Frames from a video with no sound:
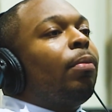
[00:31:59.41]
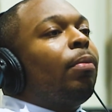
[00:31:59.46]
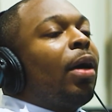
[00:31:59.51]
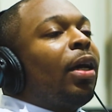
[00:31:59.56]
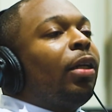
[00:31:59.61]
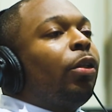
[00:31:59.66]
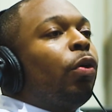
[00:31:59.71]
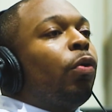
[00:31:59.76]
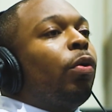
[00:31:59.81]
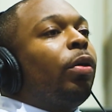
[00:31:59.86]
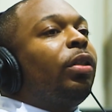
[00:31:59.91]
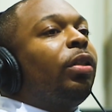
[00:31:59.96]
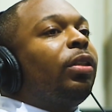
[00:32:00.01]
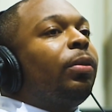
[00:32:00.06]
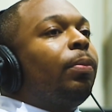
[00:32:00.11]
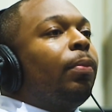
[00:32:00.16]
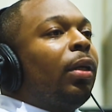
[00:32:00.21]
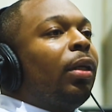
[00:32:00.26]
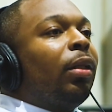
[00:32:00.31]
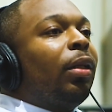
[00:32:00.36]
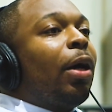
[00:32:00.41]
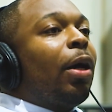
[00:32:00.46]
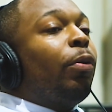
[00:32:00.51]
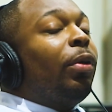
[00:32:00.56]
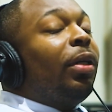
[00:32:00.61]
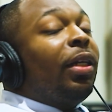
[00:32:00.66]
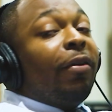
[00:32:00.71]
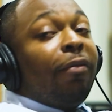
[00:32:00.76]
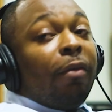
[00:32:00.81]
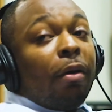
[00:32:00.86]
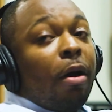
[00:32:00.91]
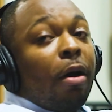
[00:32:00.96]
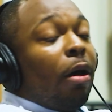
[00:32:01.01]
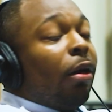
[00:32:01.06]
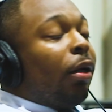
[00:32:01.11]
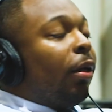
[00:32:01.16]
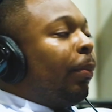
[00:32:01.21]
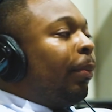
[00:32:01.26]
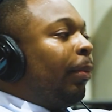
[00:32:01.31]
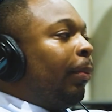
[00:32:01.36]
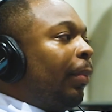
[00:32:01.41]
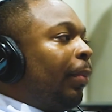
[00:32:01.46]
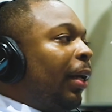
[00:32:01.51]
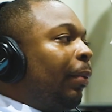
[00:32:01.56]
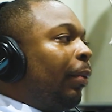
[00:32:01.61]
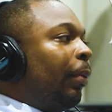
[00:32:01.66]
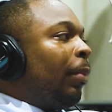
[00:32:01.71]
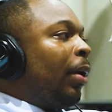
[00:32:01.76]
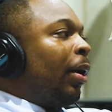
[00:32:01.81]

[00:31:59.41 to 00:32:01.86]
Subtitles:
my daughter's mother, I would never call her my baby